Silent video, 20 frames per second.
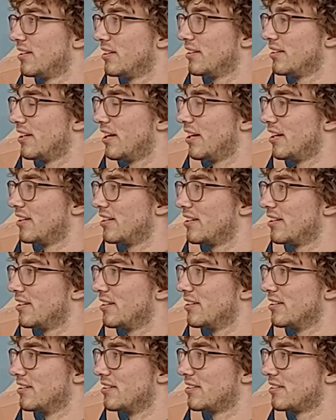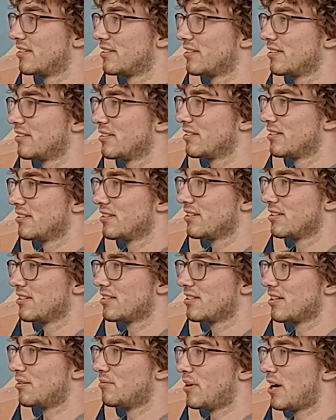that is
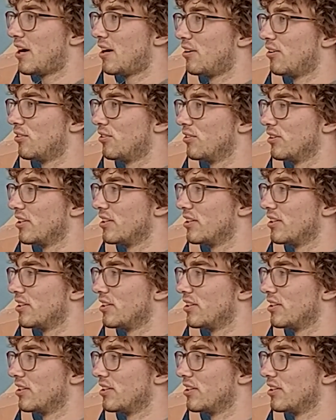somehow